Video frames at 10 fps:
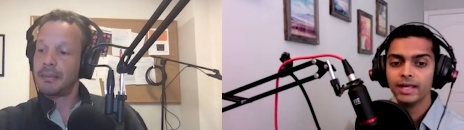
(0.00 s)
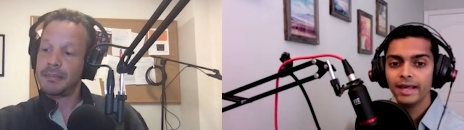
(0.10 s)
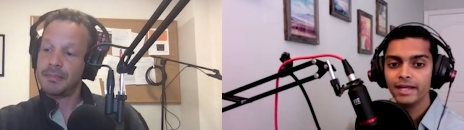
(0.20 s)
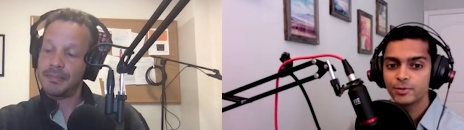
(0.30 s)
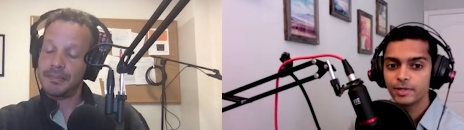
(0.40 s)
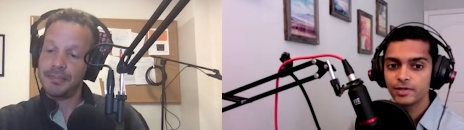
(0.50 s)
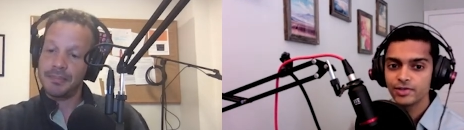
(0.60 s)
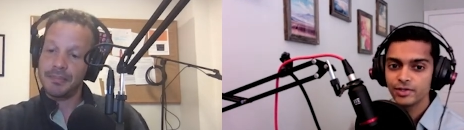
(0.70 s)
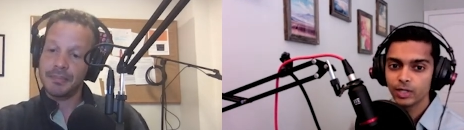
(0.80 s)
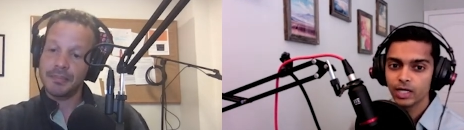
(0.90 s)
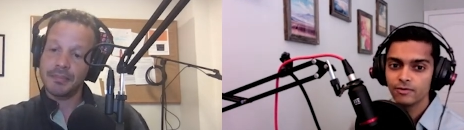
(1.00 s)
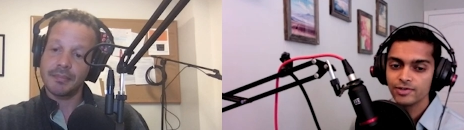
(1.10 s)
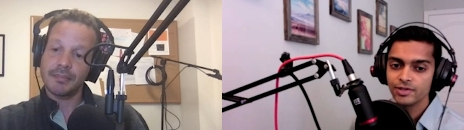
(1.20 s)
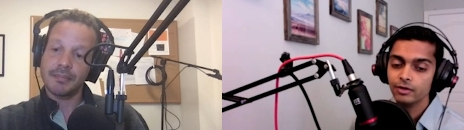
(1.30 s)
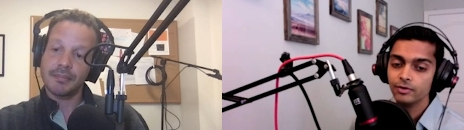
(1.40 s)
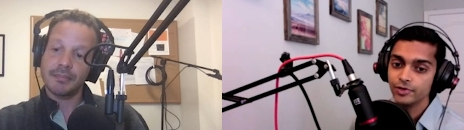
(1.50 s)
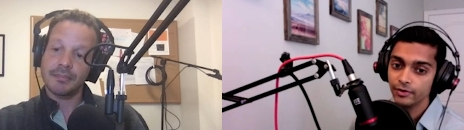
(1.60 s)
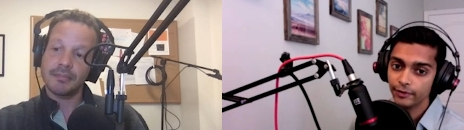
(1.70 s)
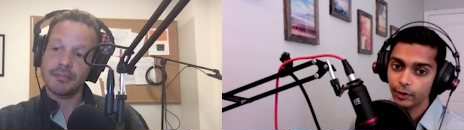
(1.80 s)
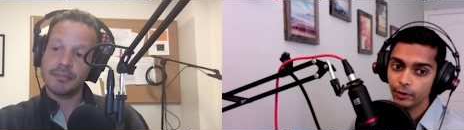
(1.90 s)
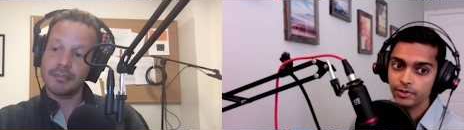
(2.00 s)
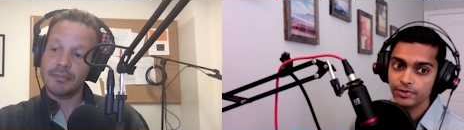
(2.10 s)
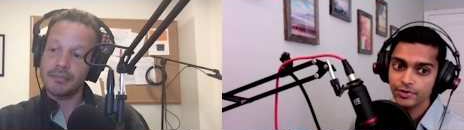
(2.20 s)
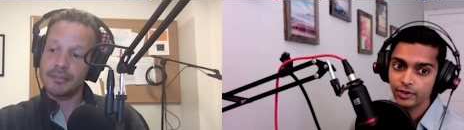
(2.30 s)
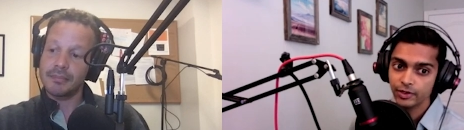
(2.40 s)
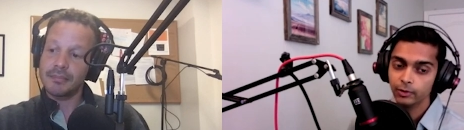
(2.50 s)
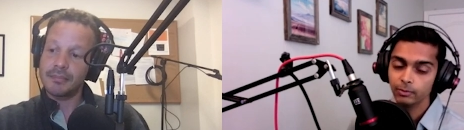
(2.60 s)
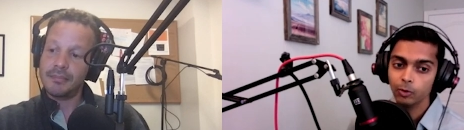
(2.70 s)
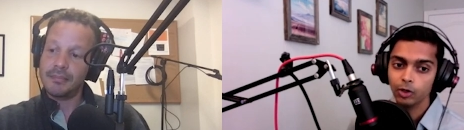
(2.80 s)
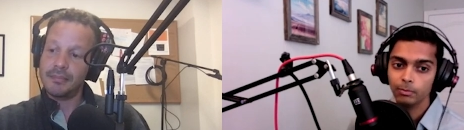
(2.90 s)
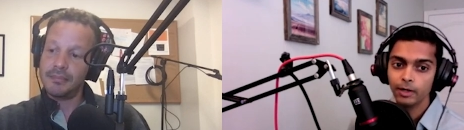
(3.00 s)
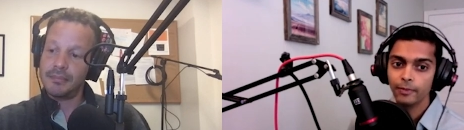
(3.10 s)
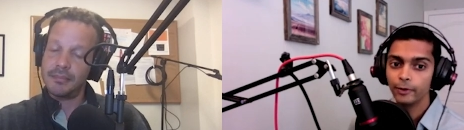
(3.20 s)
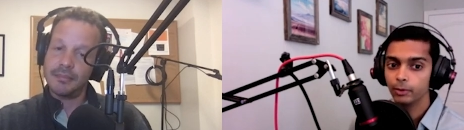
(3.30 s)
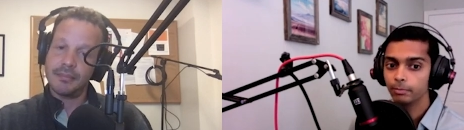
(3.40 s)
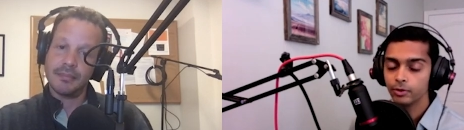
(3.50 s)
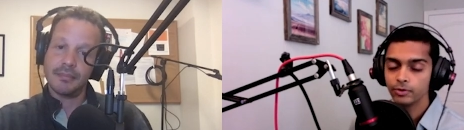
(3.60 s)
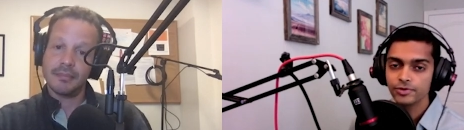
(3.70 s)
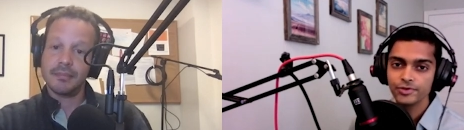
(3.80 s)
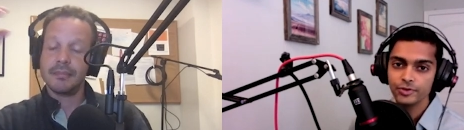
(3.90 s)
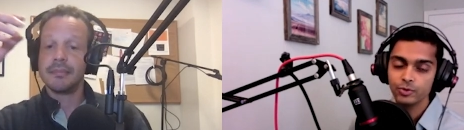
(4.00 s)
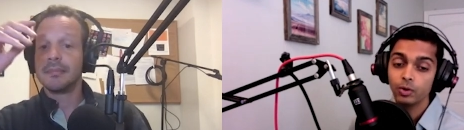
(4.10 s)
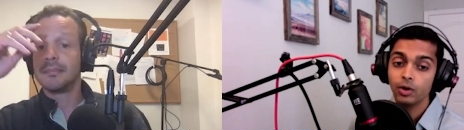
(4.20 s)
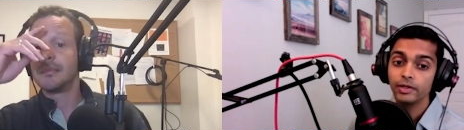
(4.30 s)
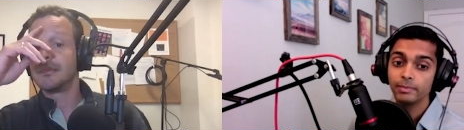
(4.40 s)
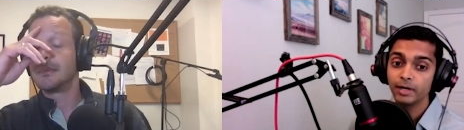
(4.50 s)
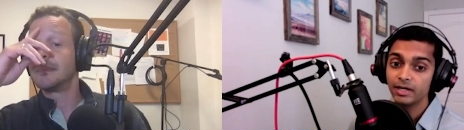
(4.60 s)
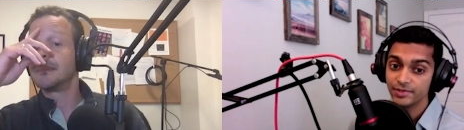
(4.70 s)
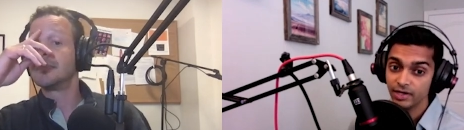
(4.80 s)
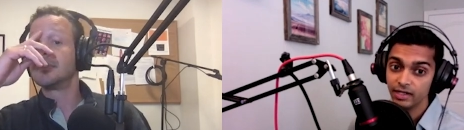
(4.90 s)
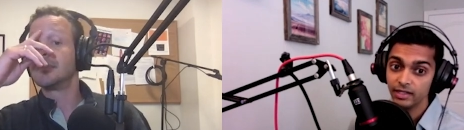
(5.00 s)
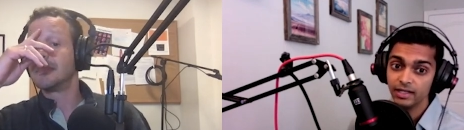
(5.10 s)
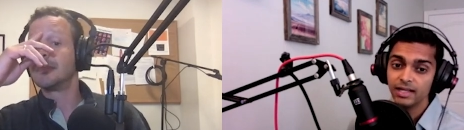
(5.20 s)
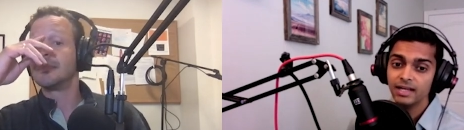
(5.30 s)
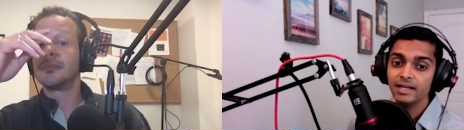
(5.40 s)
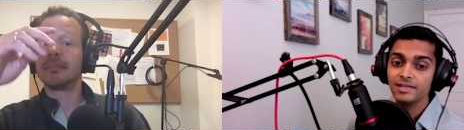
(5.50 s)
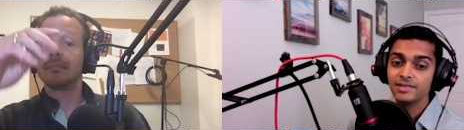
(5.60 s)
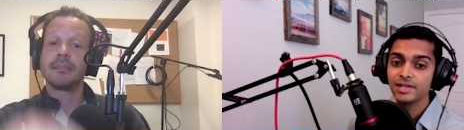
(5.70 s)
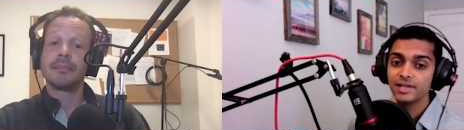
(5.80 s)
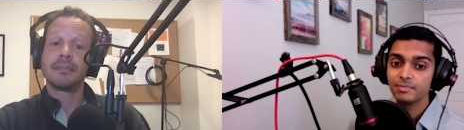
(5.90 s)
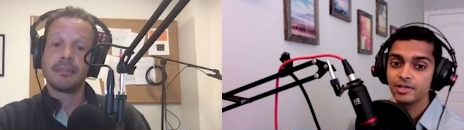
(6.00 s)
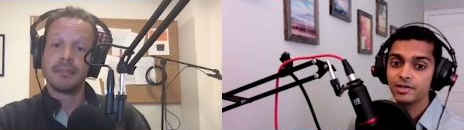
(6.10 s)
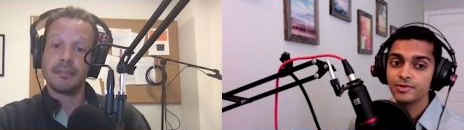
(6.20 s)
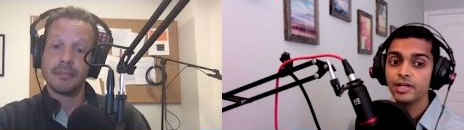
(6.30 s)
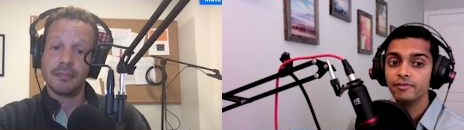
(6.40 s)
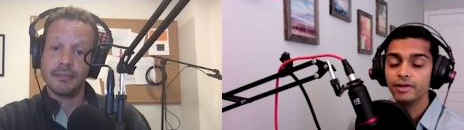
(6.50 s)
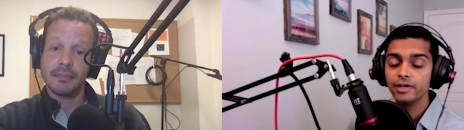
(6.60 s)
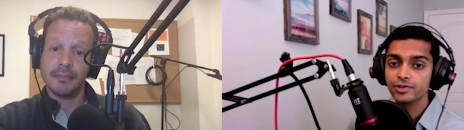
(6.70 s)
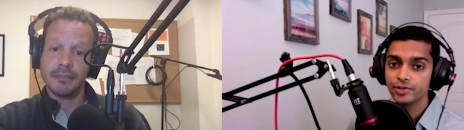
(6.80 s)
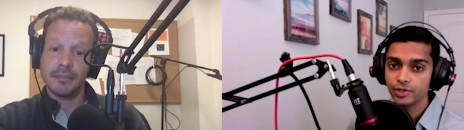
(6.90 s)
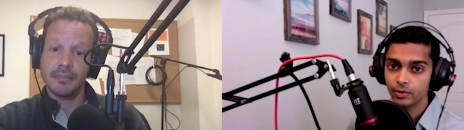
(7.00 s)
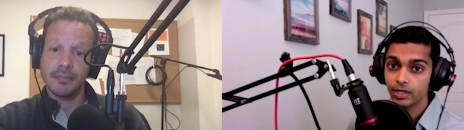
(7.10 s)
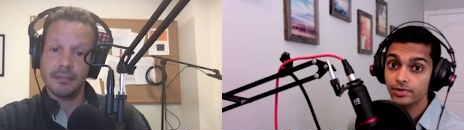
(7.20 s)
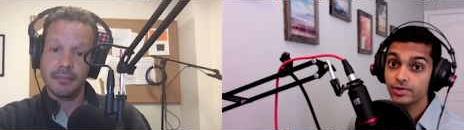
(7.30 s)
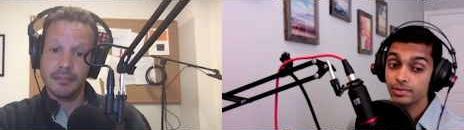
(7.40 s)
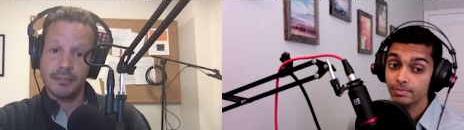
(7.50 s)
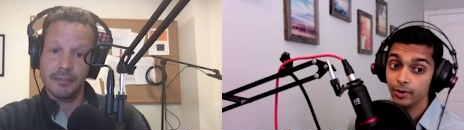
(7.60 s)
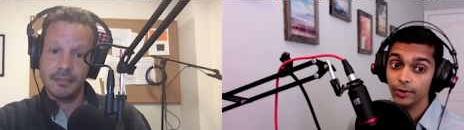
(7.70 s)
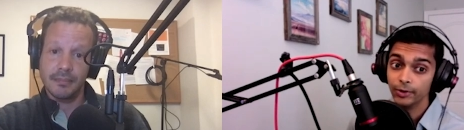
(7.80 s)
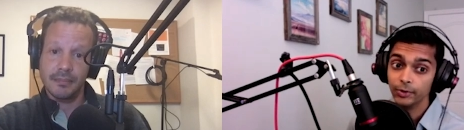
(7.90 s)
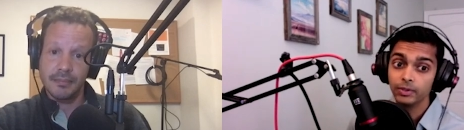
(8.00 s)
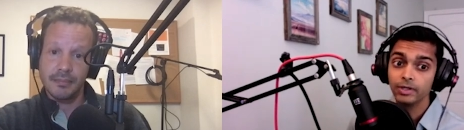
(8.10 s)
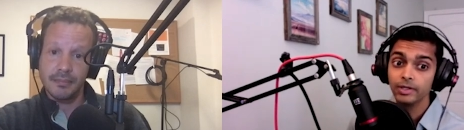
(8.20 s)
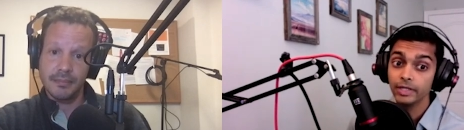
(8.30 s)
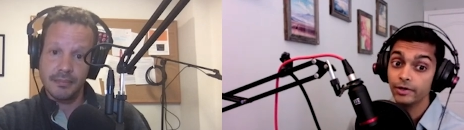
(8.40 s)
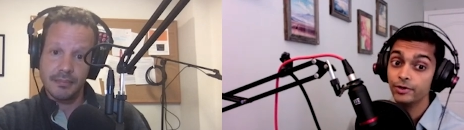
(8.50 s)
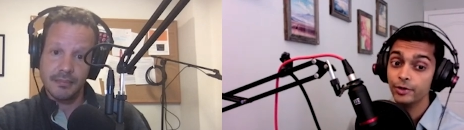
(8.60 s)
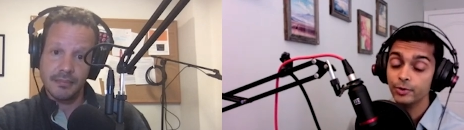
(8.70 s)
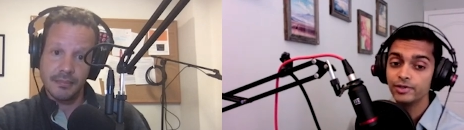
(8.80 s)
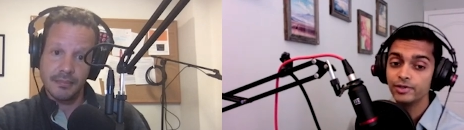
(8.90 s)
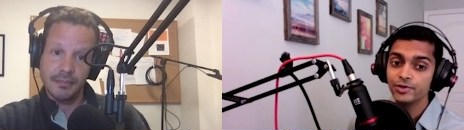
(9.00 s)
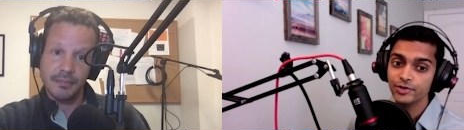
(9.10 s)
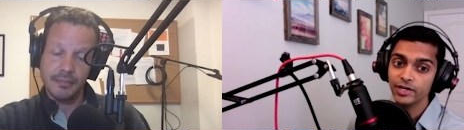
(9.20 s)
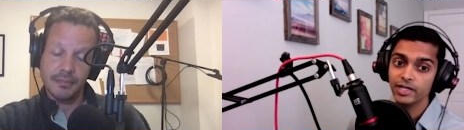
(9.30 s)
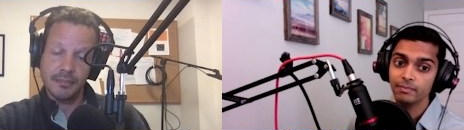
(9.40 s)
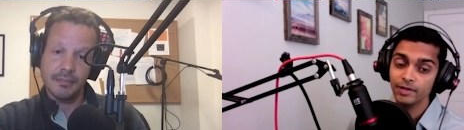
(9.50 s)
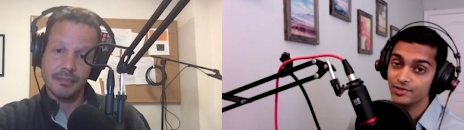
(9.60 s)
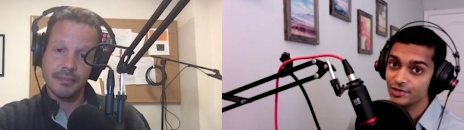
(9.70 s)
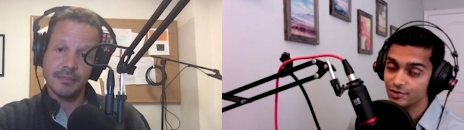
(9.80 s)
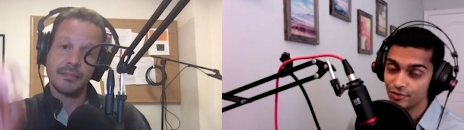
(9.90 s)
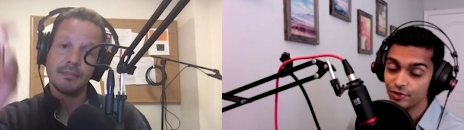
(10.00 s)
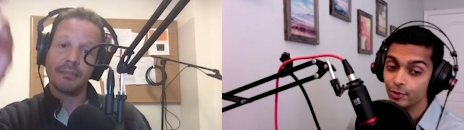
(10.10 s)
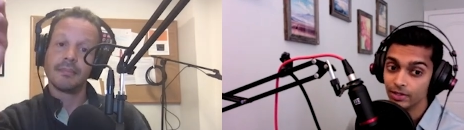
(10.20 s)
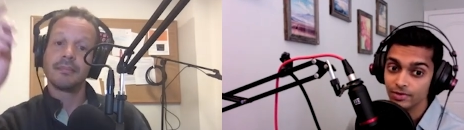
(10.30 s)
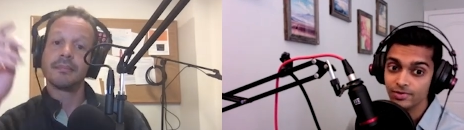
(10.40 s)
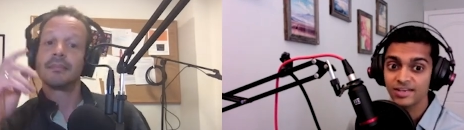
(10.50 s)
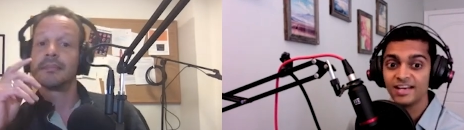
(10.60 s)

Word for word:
Speaker 1: HPSC-derived cell and gene therapies. You can learn more about their approach to quality by design at Stem Cell's Innovation Showcase tomorrow at noon Eastern Time. That's Eastern US.